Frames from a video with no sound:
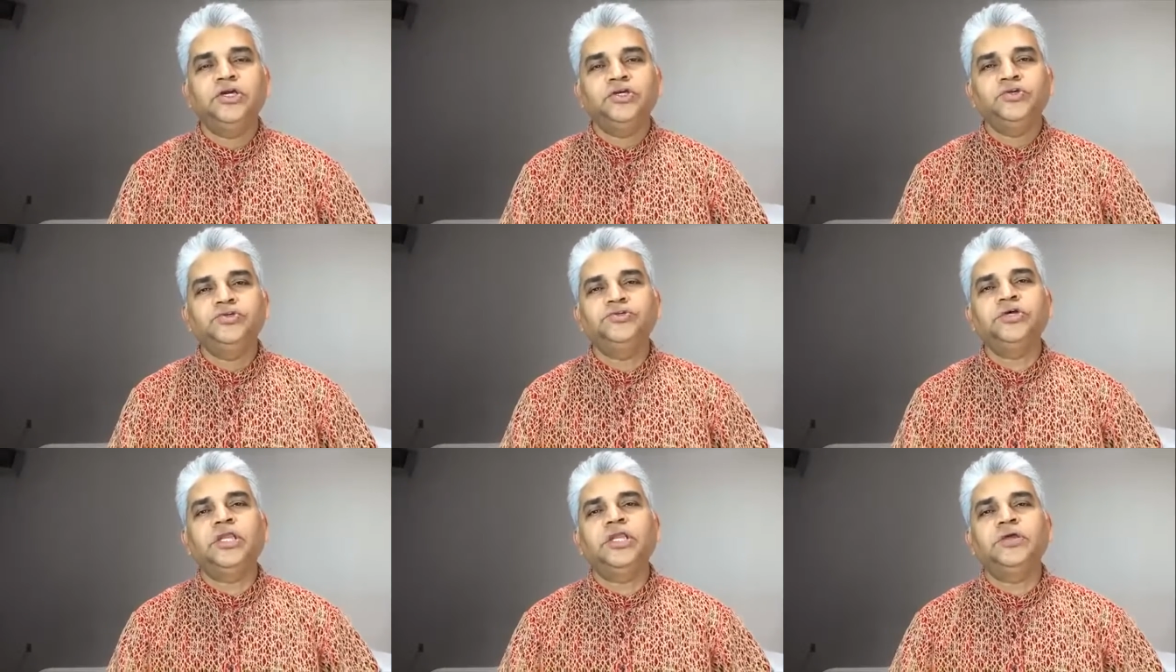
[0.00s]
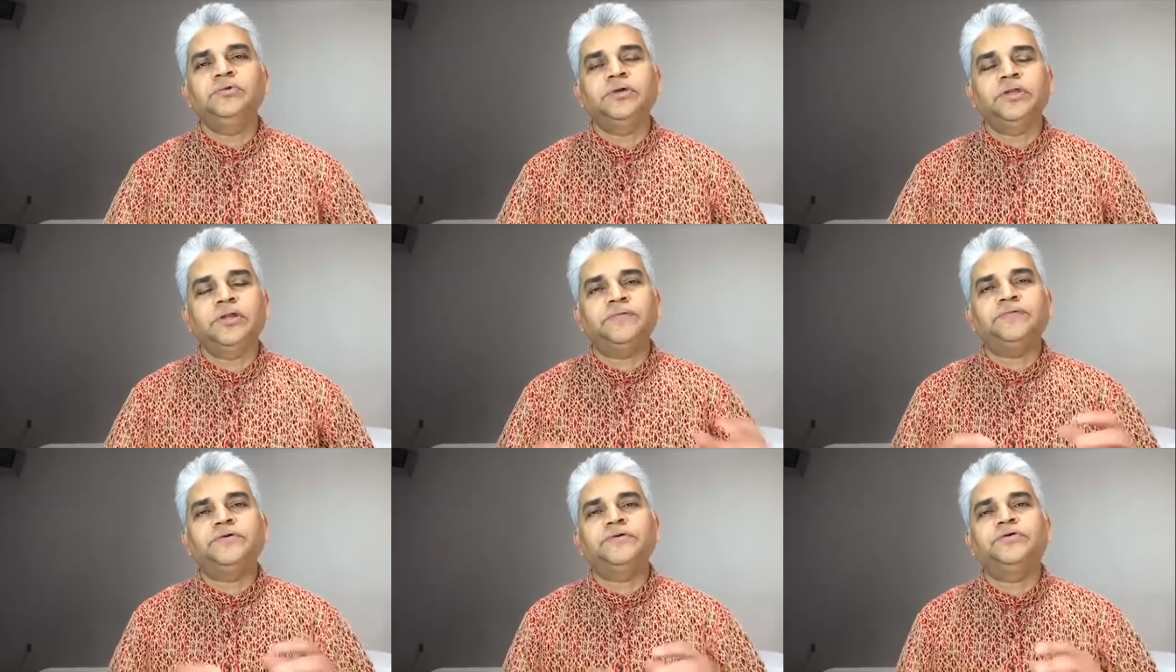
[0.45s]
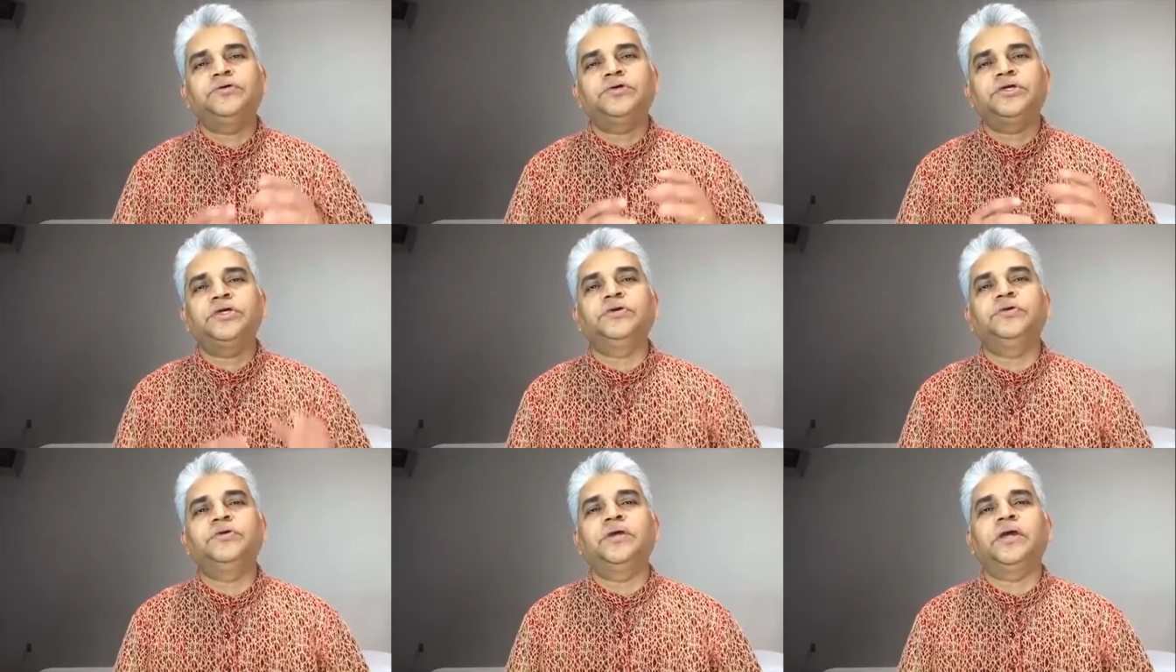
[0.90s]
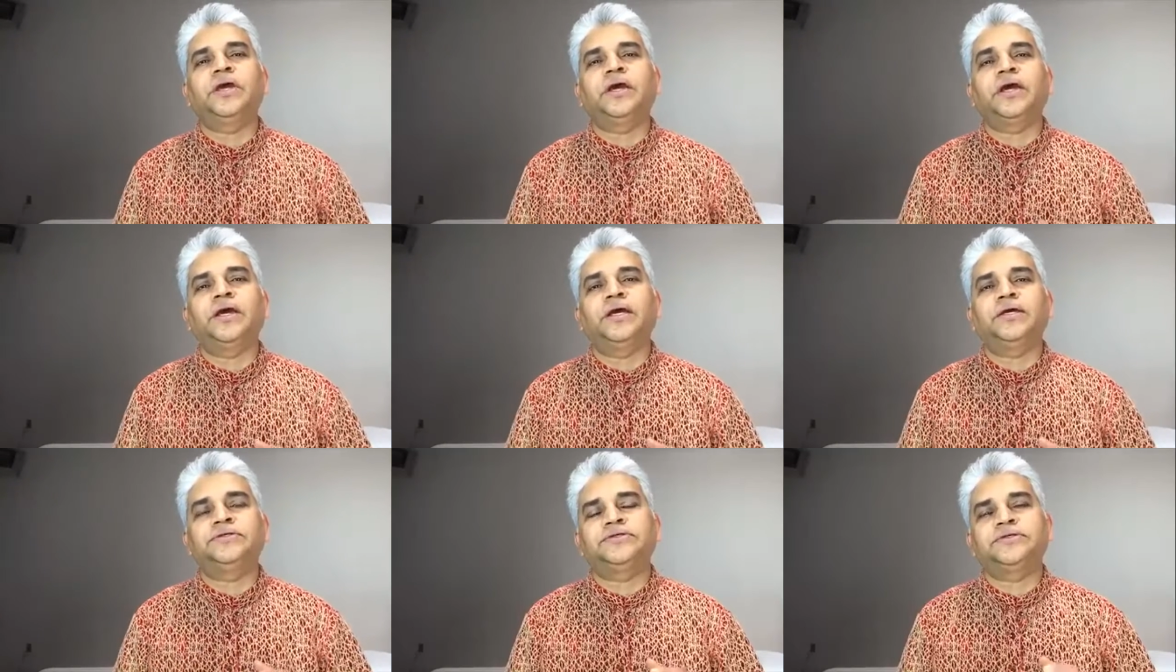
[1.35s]
usually we refer to curing
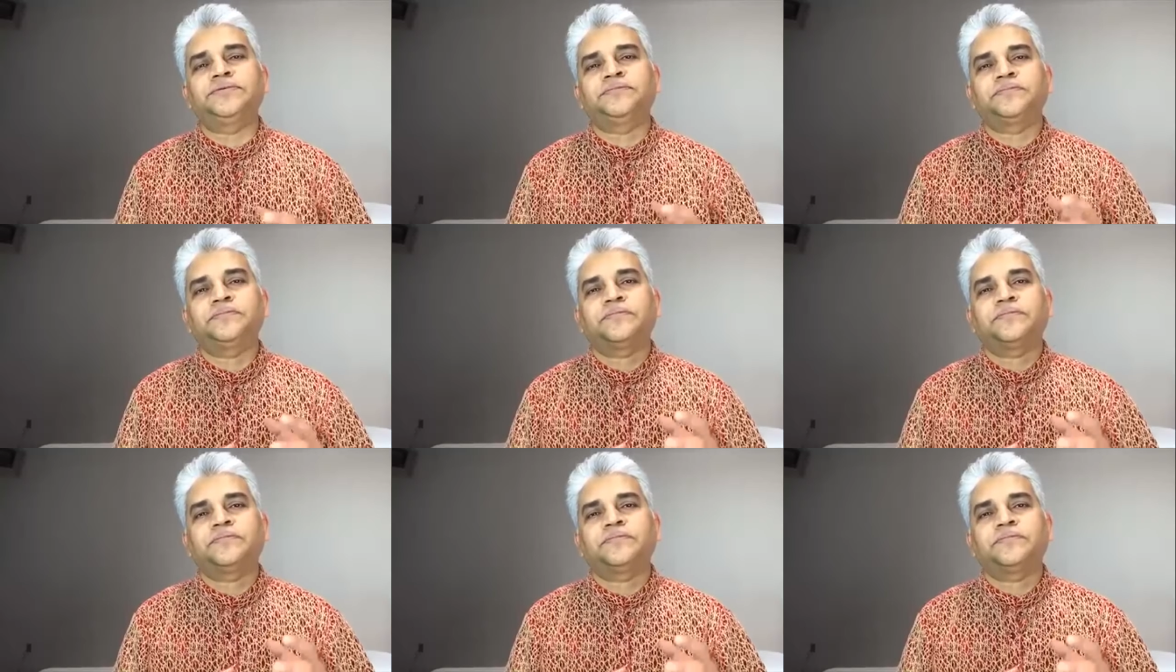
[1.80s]
as